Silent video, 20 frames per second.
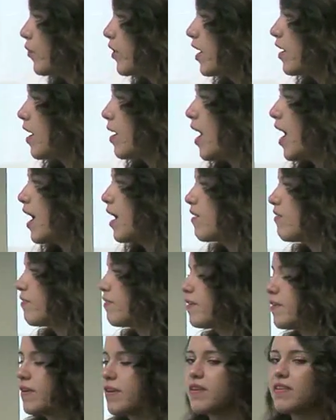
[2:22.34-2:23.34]
We had
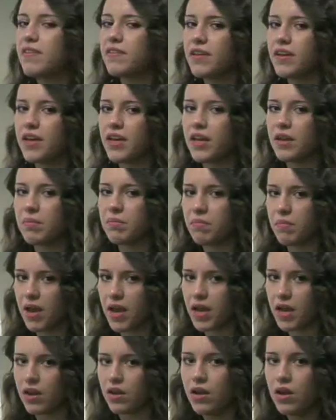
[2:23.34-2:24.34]
16
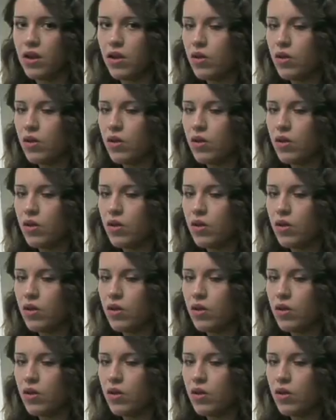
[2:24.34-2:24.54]
main